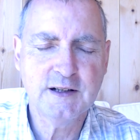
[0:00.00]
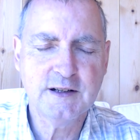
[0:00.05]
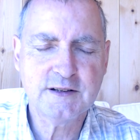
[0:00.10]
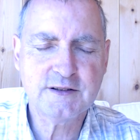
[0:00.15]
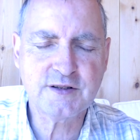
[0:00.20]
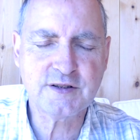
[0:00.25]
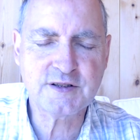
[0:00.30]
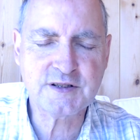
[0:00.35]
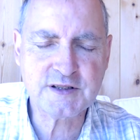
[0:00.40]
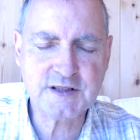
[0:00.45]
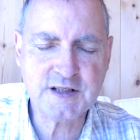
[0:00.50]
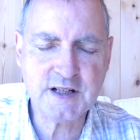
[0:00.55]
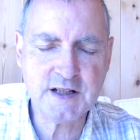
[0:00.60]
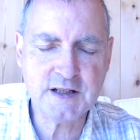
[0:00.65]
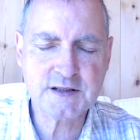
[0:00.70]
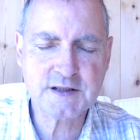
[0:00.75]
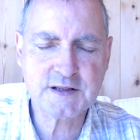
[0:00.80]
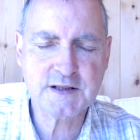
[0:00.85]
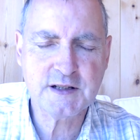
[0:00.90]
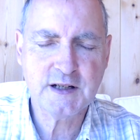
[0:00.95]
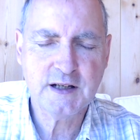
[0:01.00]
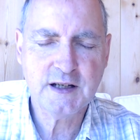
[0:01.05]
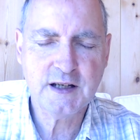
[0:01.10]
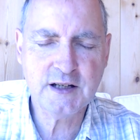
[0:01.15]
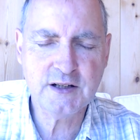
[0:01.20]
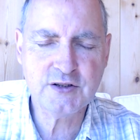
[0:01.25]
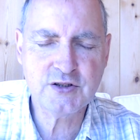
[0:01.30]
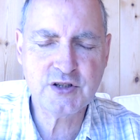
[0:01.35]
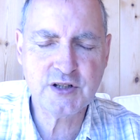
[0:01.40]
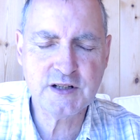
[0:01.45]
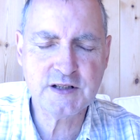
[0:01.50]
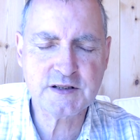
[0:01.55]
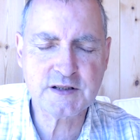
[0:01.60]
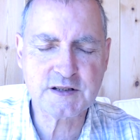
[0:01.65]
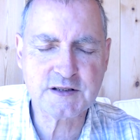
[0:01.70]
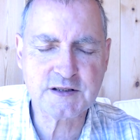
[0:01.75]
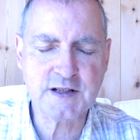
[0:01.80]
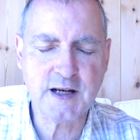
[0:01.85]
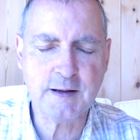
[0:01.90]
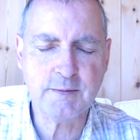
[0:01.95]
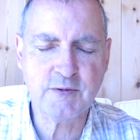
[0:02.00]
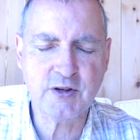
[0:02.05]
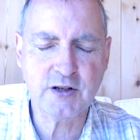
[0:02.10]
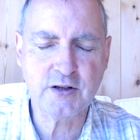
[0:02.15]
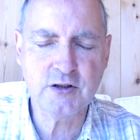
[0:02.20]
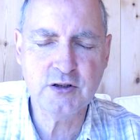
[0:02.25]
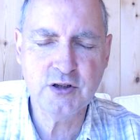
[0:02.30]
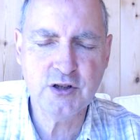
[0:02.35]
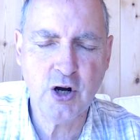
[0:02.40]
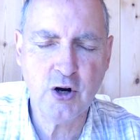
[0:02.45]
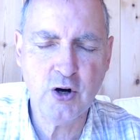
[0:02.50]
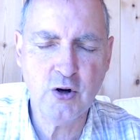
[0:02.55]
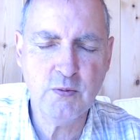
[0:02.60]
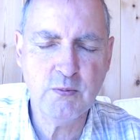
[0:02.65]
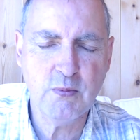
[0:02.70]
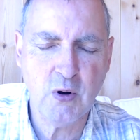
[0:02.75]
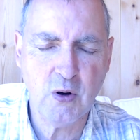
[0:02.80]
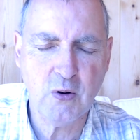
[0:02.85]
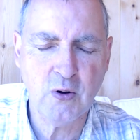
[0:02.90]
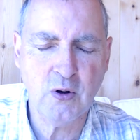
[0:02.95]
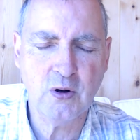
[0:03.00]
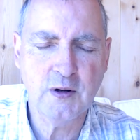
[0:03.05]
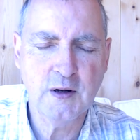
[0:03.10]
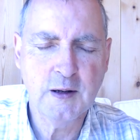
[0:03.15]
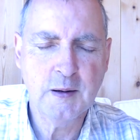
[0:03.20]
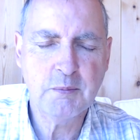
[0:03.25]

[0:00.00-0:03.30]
to cease in Jesus' name, that no more